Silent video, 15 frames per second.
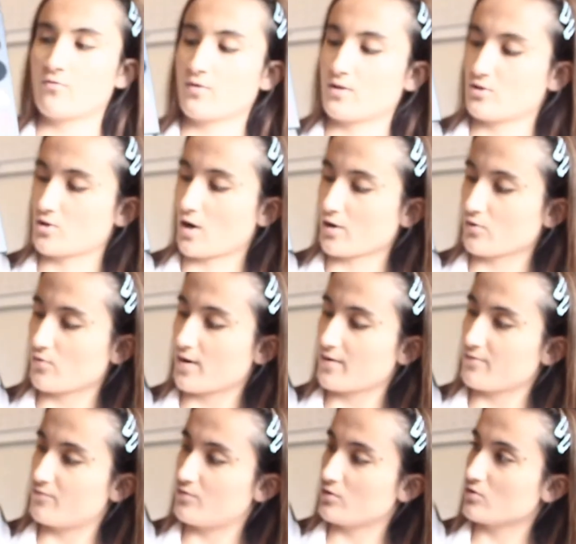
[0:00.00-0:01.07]
the dark red
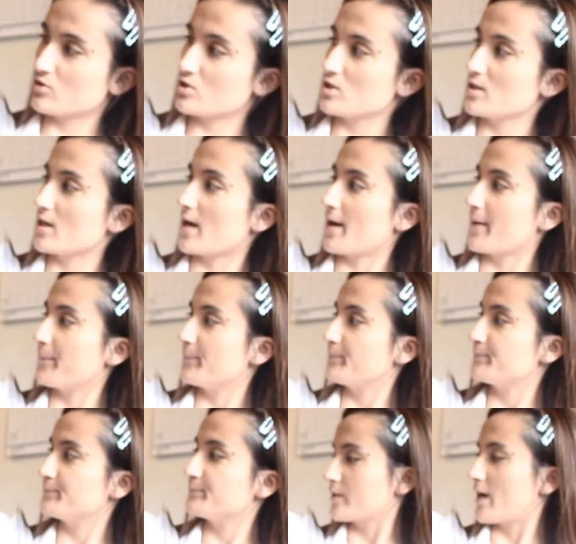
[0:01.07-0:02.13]
fuchsia,
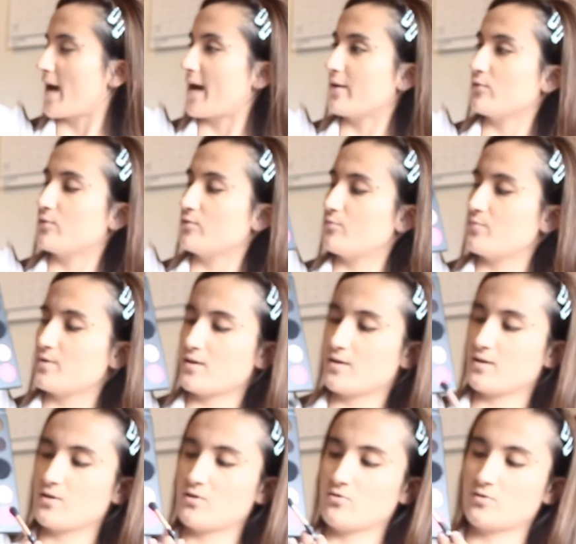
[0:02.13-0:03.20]
I will be
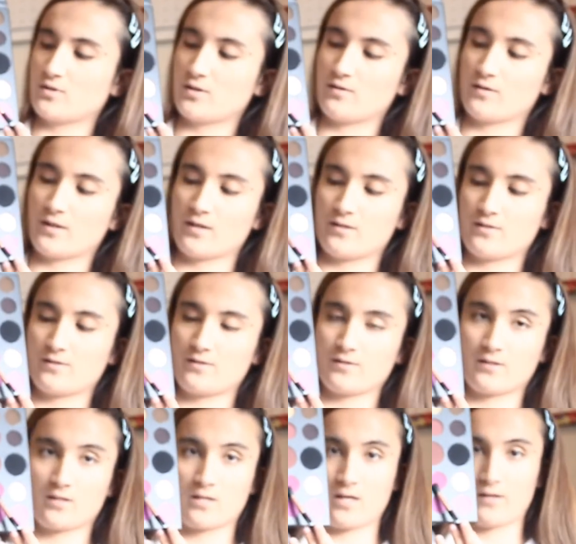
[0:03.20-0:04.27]
using this
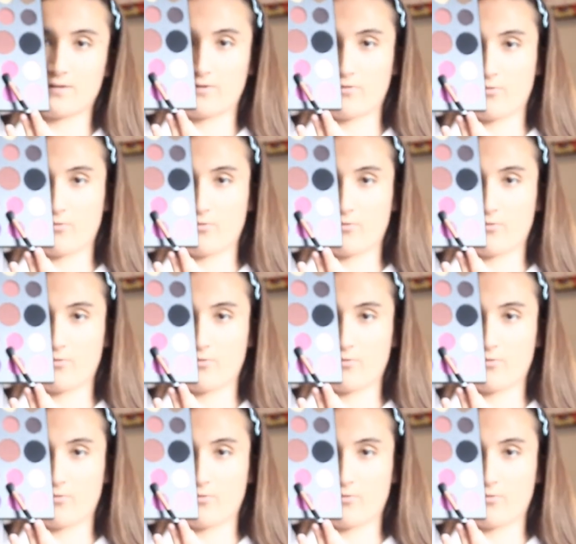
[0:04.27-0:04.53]
color